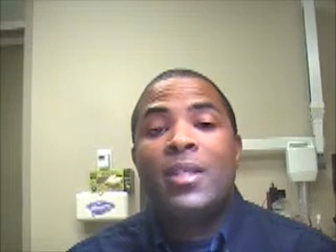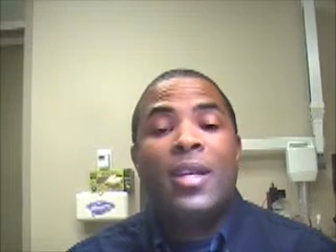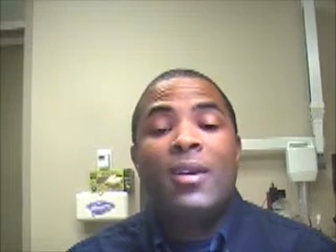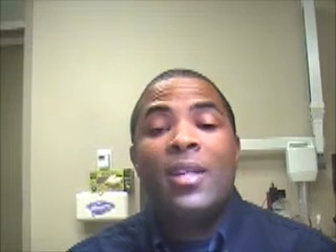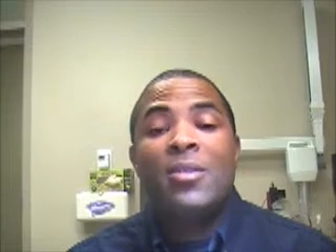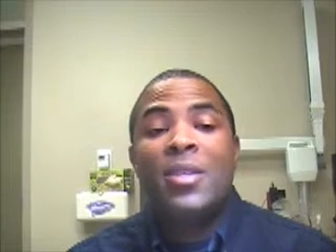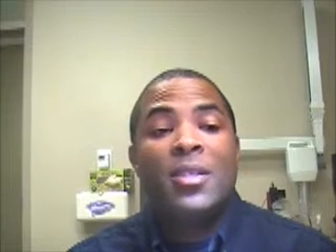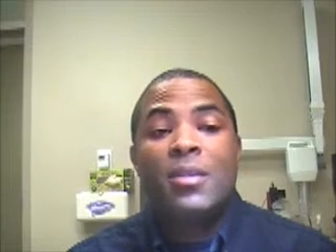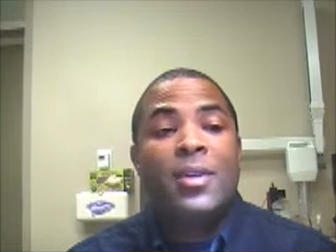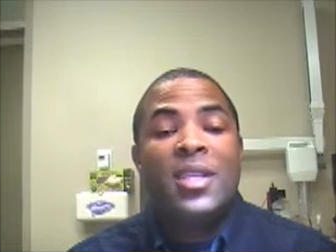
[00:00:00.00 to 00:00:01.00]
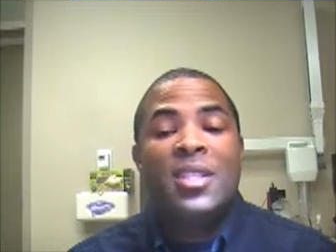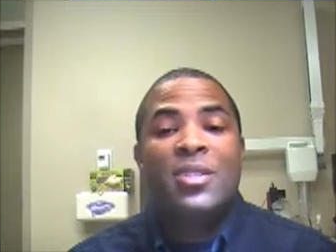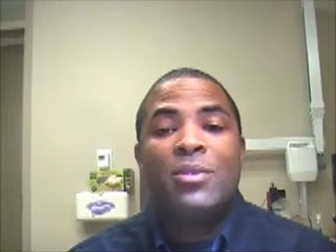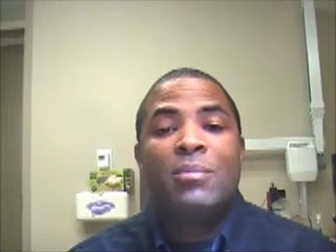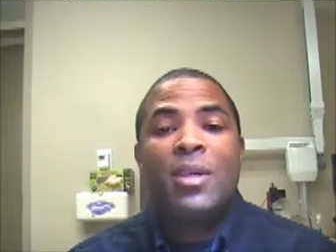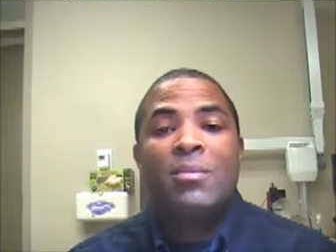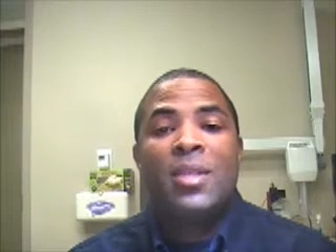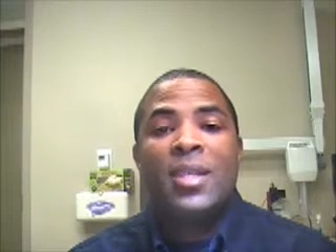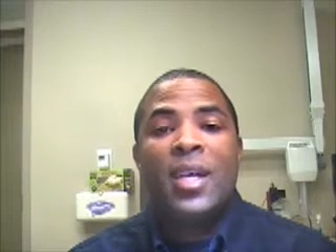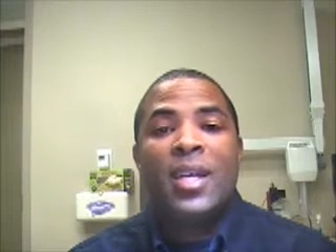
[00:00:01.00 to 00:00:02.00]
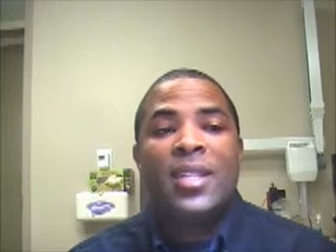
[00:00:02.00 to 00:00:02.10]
no, I don't curse around the general public.